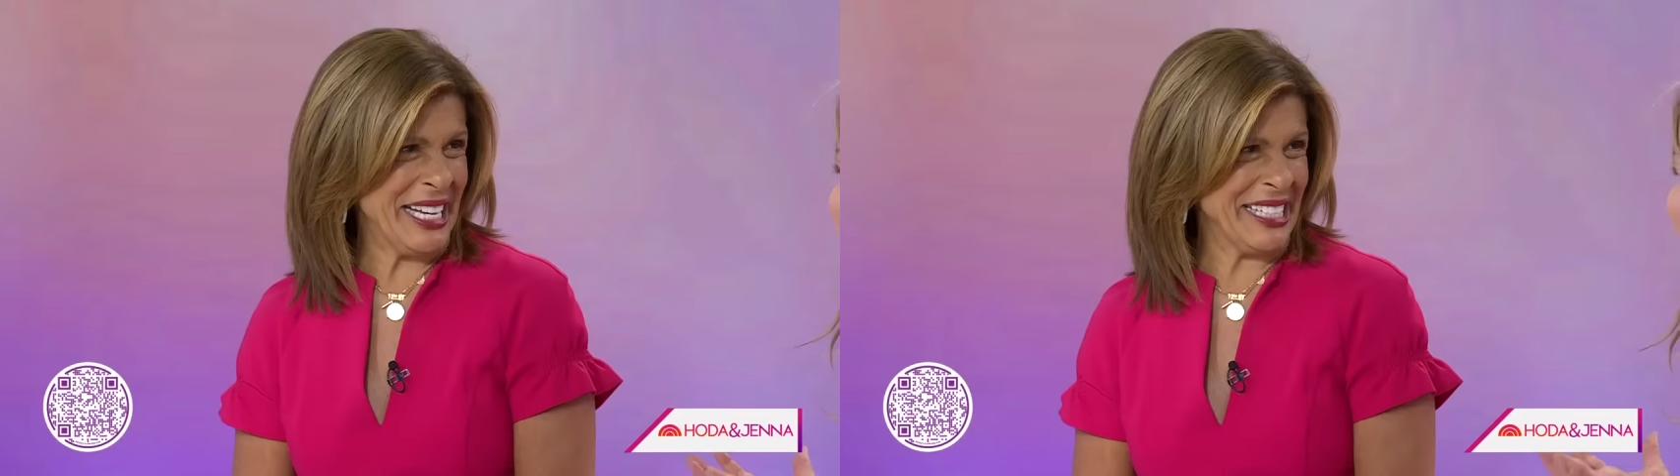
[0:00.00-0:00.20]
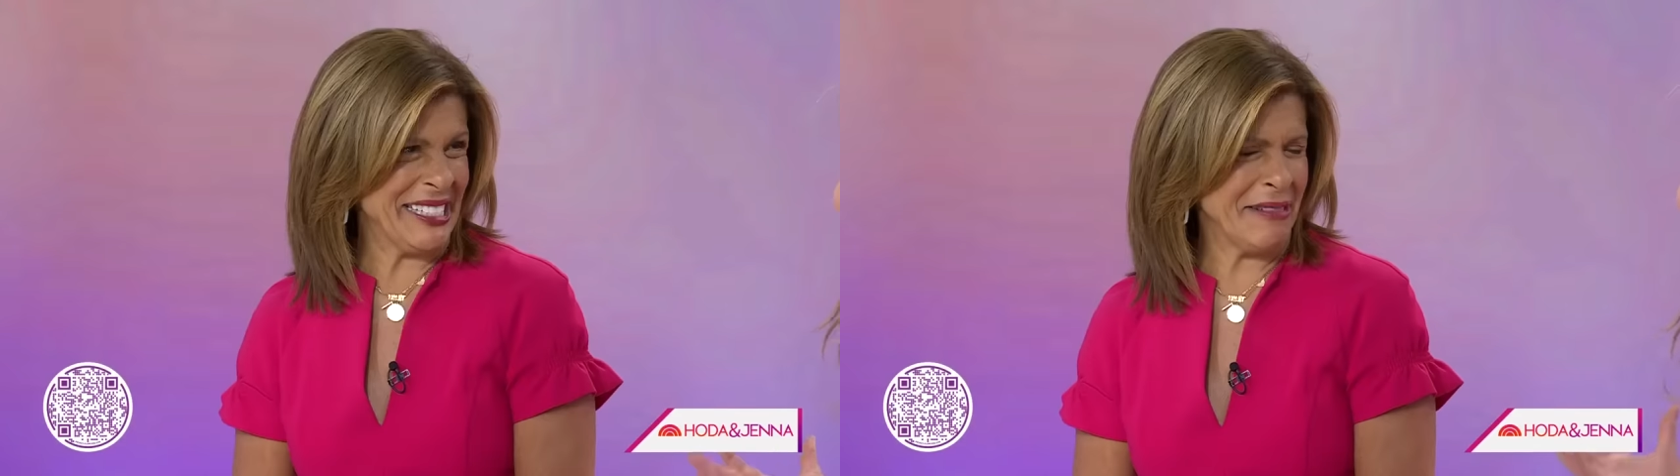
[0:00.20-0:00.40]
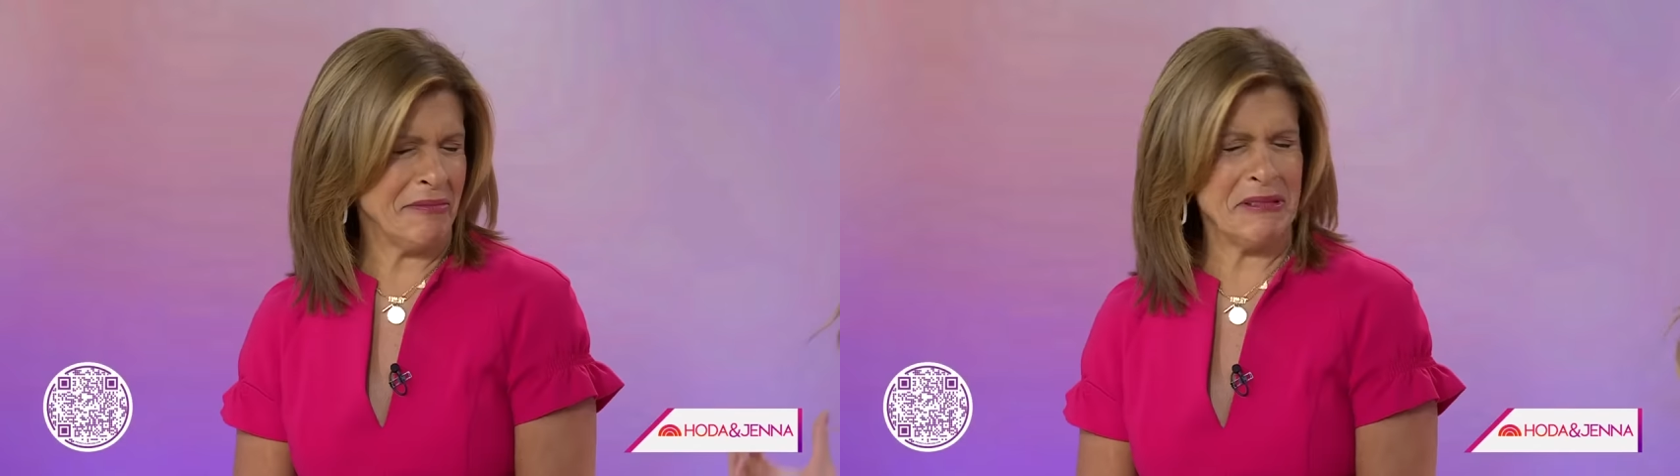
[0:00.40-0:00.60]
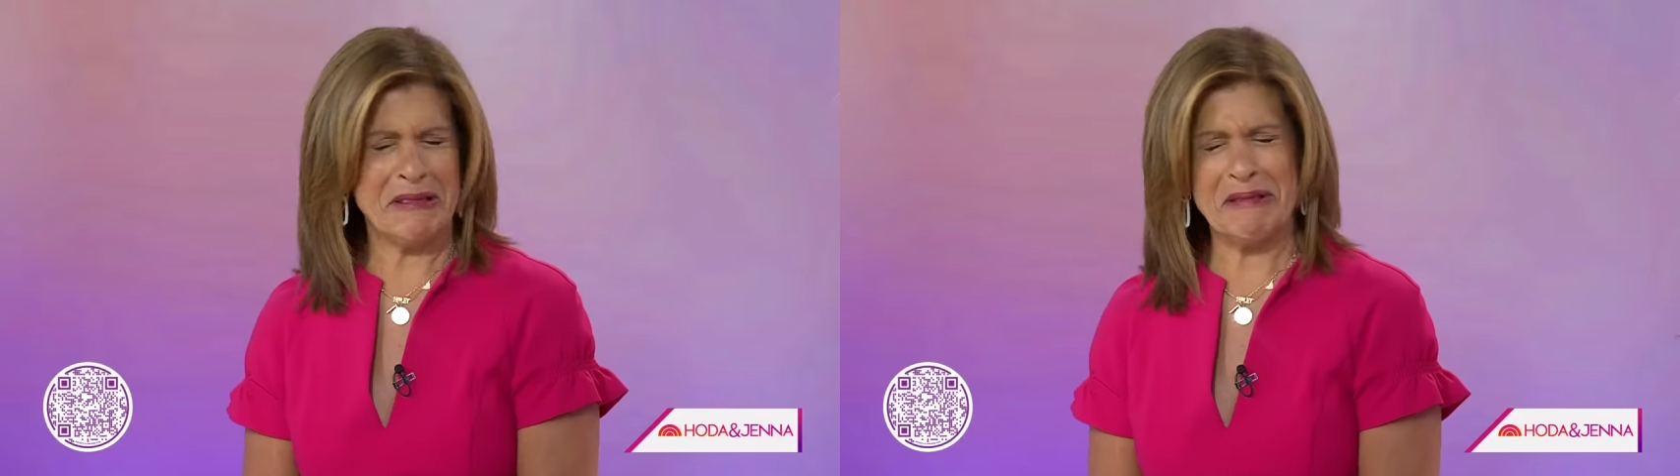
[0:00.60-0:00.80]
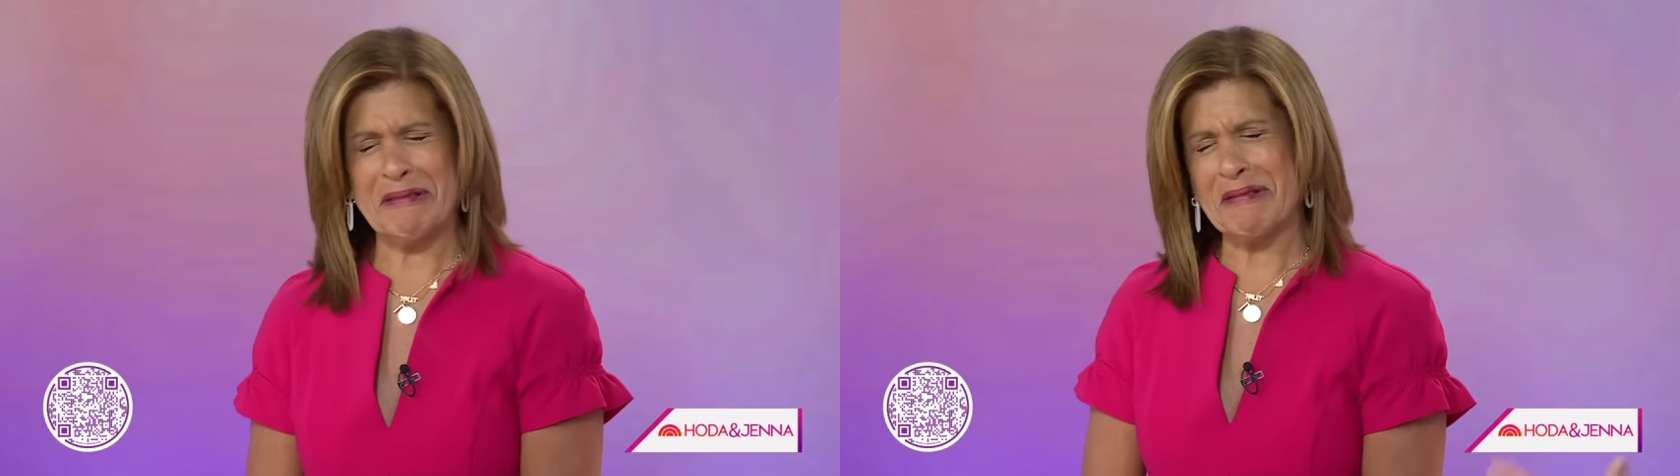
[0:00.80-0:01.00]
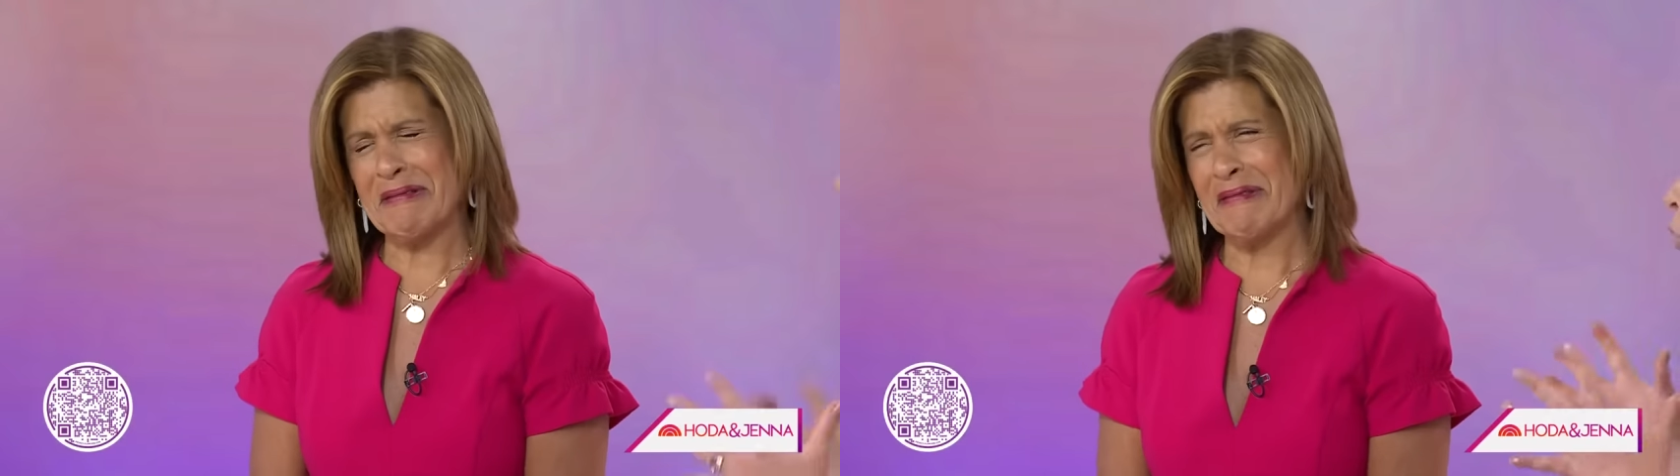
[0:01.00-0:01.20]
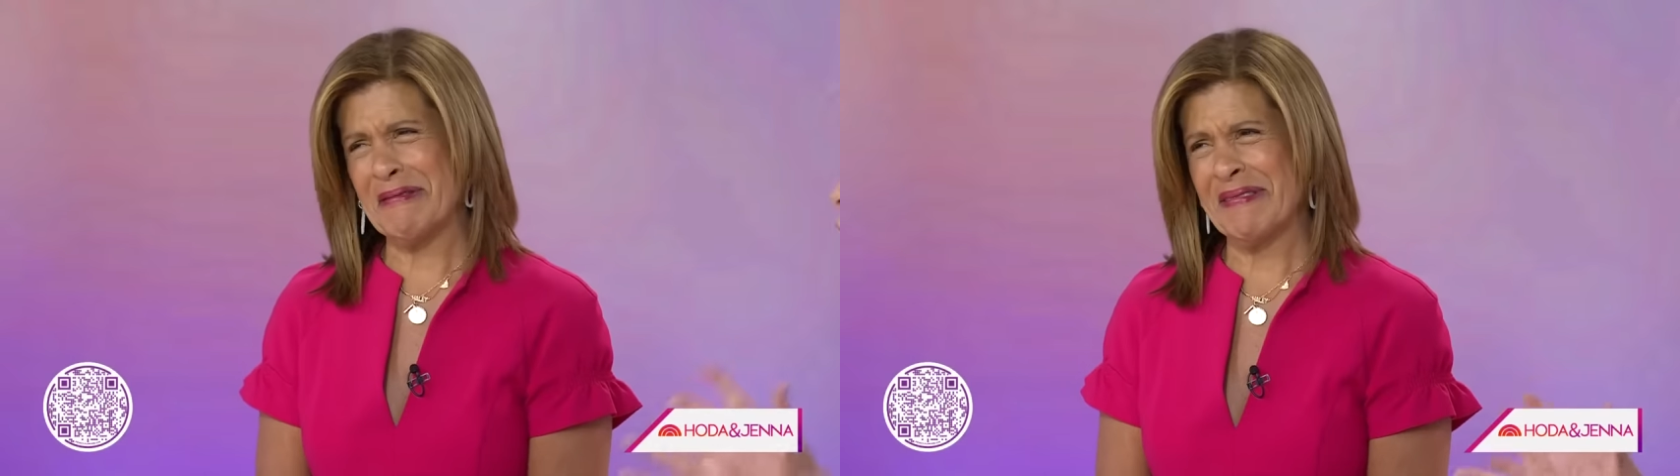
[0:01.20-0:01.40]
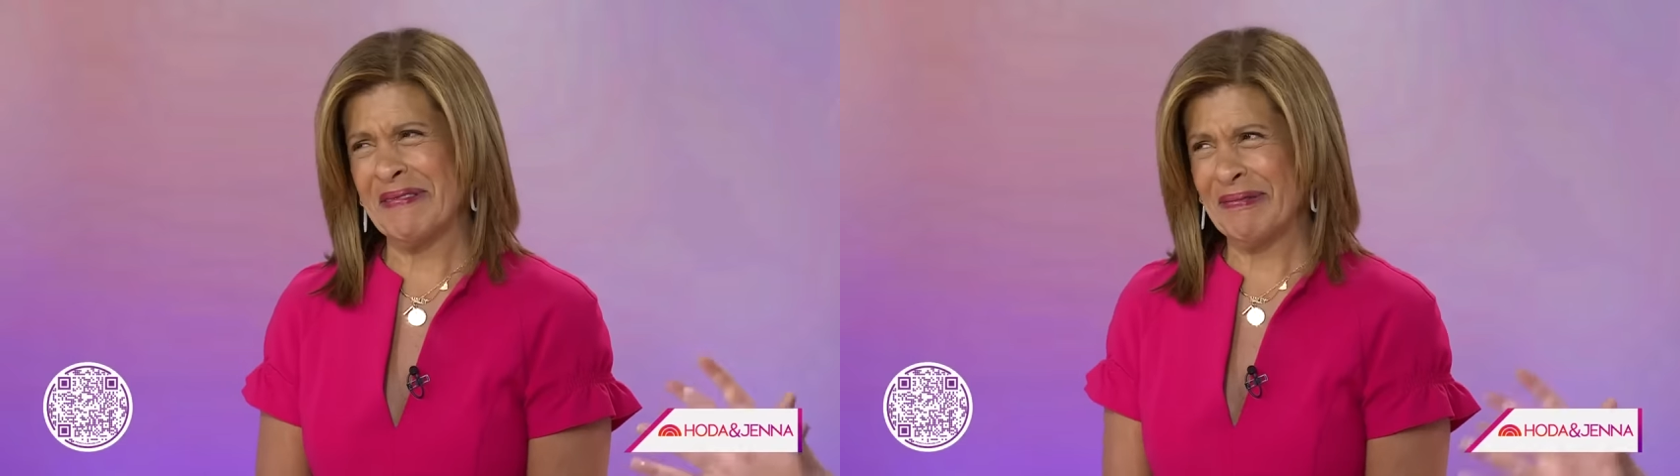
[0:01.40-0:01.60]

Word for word: Yeah, holding hands. Oh. That we were there